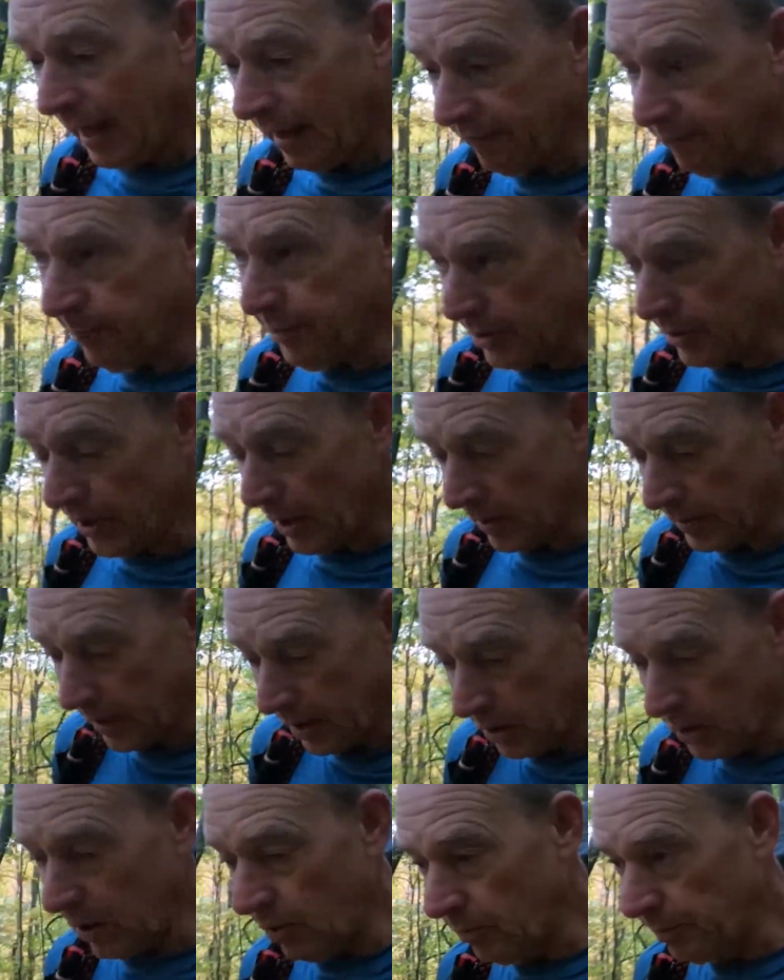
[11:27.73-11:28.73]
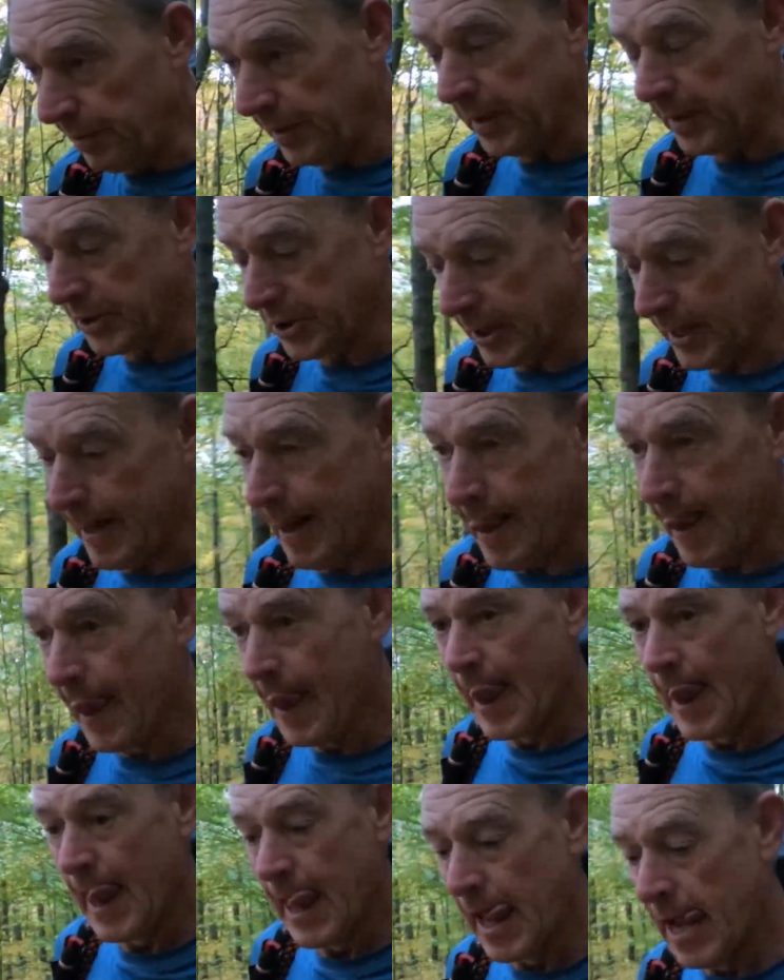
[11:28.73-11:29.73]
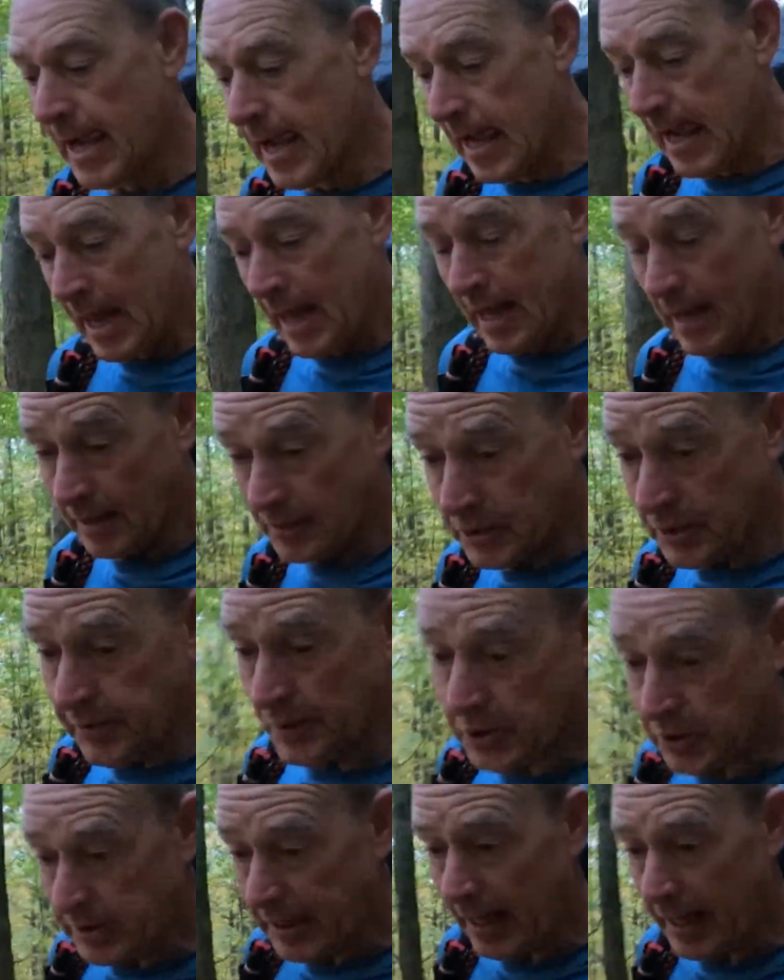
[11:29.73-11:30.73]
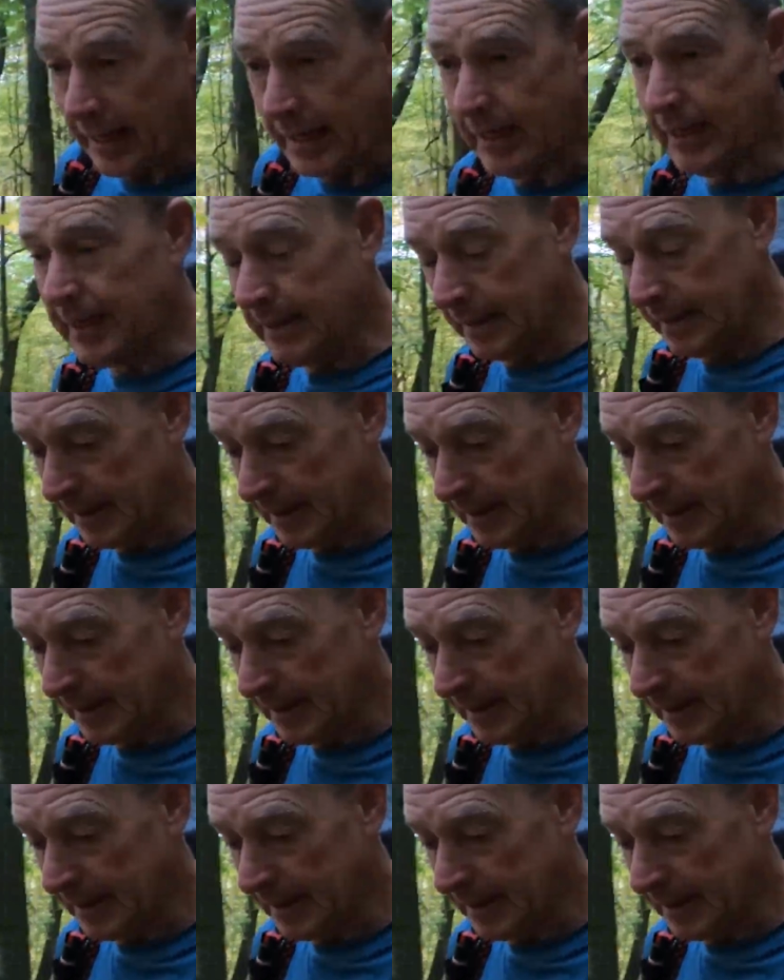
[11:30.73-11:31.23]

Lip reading: I've put on Lone Peaks. And to this day,